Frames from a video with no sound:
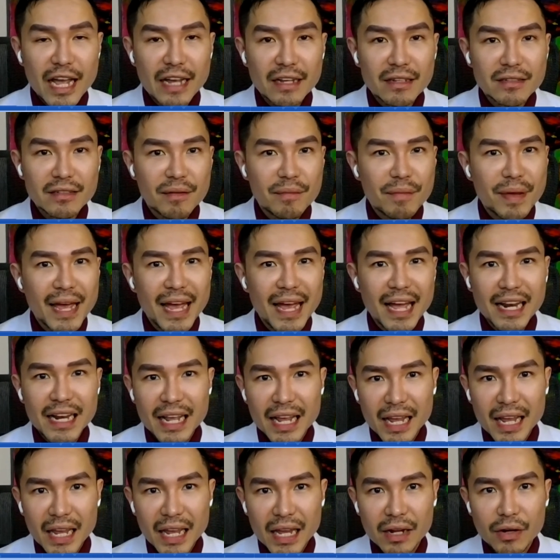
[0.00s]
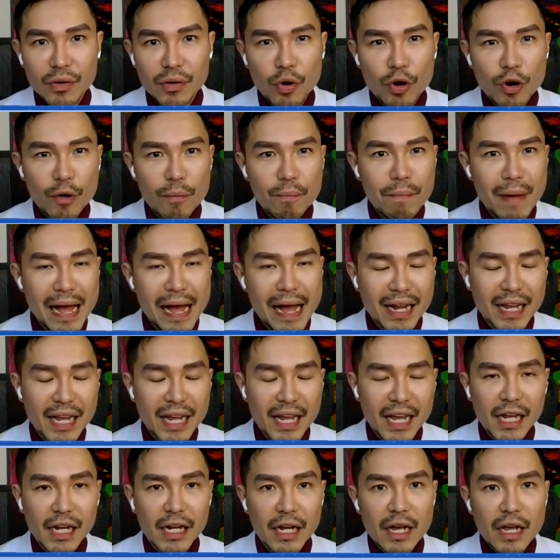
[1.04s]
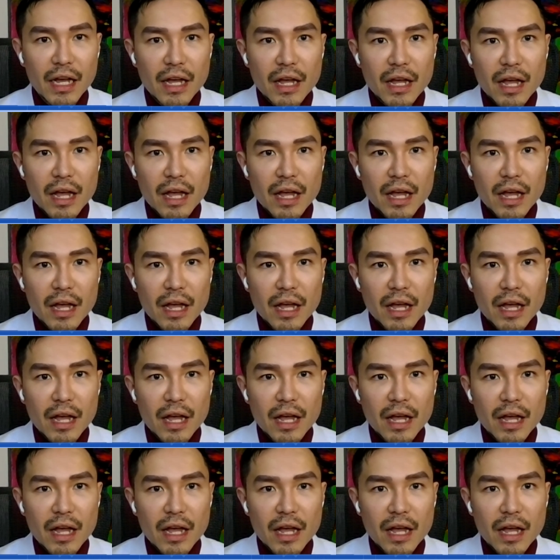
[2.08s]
like some headache or backache,